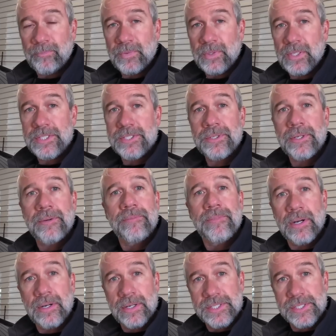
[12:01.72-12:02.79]
They took it
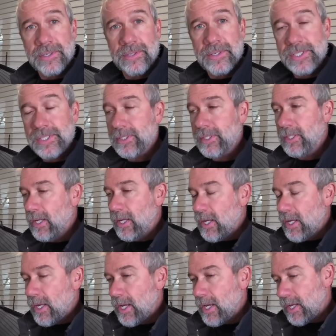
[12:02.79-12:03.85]
very seriously,
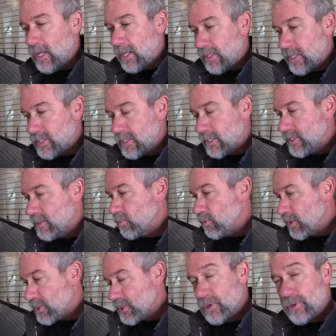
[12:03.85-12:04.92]
and they did some
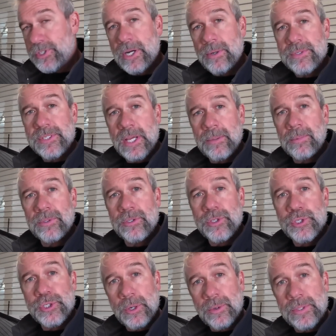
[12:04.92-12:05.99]
research. I was able to
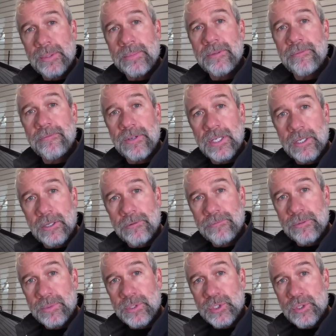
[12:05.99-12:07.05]
show them the video
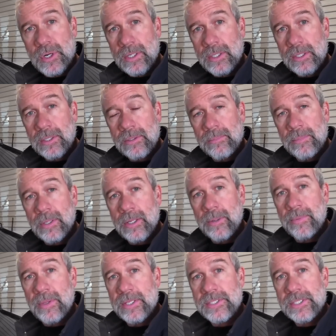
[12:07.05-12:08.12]
from the truck.
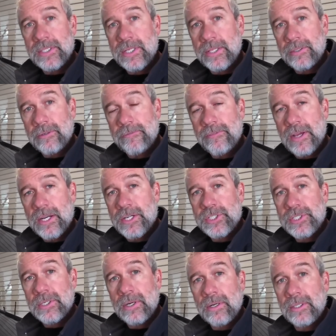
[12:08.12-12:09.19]
That's another
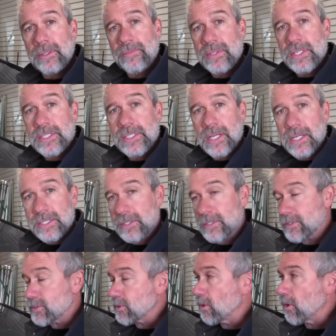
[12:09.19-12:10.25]
advantage to all of these
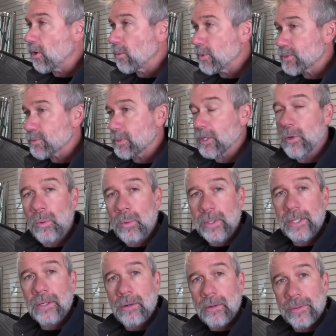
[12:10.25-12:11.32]
Teslas. They're always
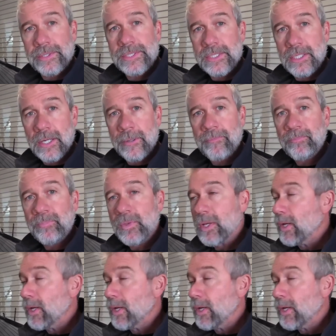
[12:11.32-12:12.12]
recording all the time.